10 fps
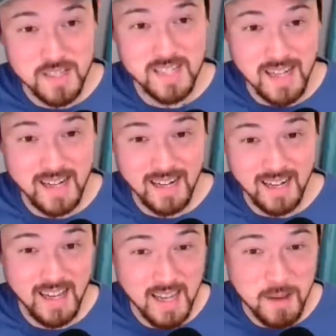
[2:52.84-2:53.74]
a lot, and I
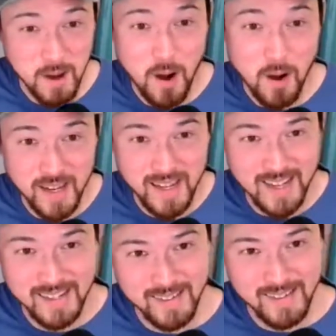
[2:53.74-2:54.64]
like Campari,
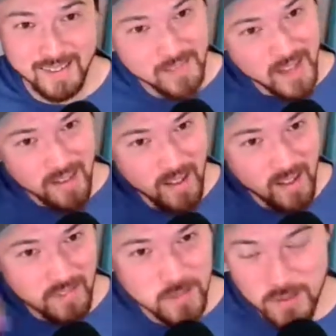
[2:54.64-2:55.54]
and
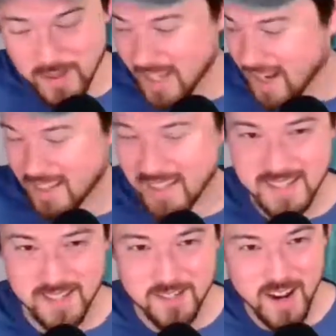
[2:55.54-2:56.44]
I'll have to put that on the
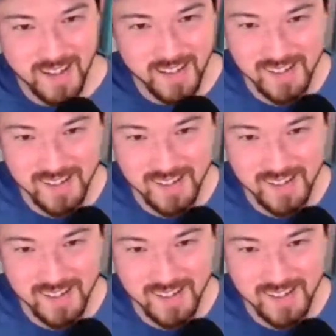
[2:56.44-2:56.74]
list to try.